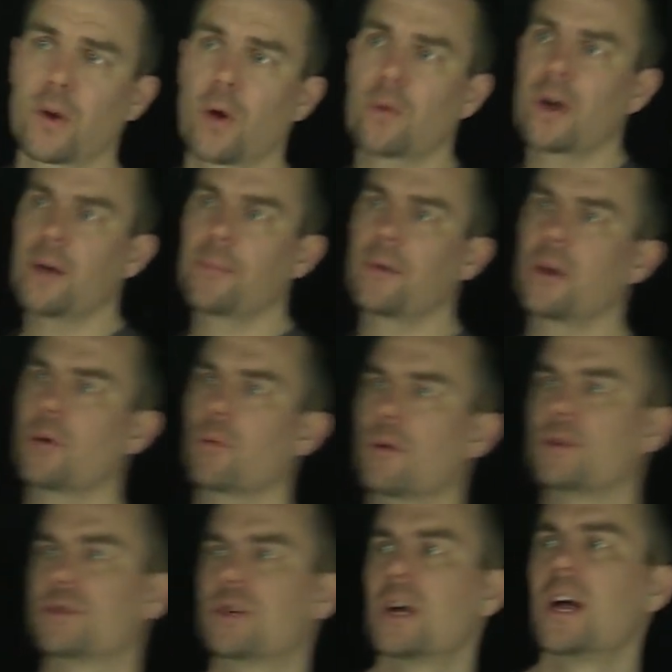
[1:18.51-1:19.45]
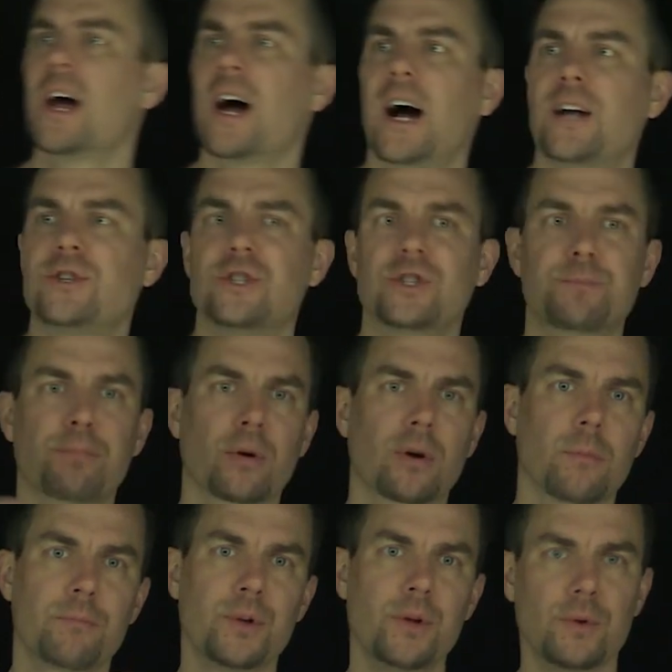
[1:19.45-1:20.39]
Okay, in other words, I just
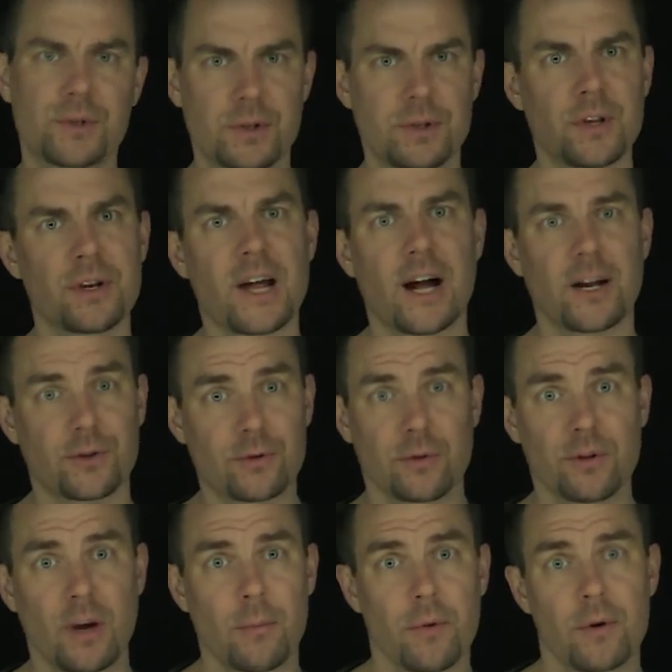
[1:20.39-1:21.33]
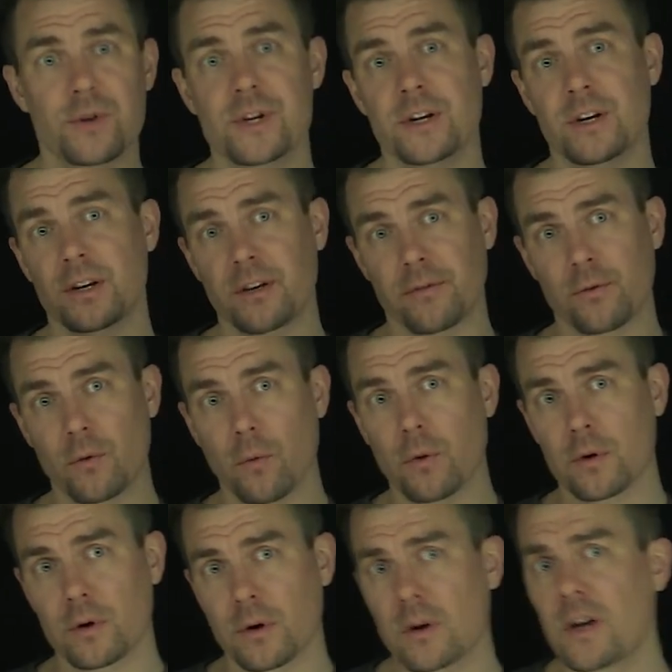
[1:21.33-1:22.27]
permute the natural numbers in a different
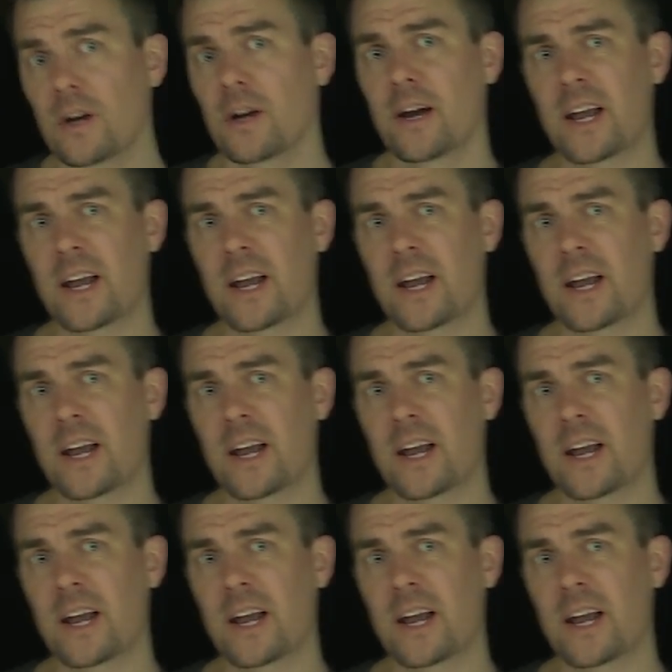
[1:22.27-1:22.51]
order,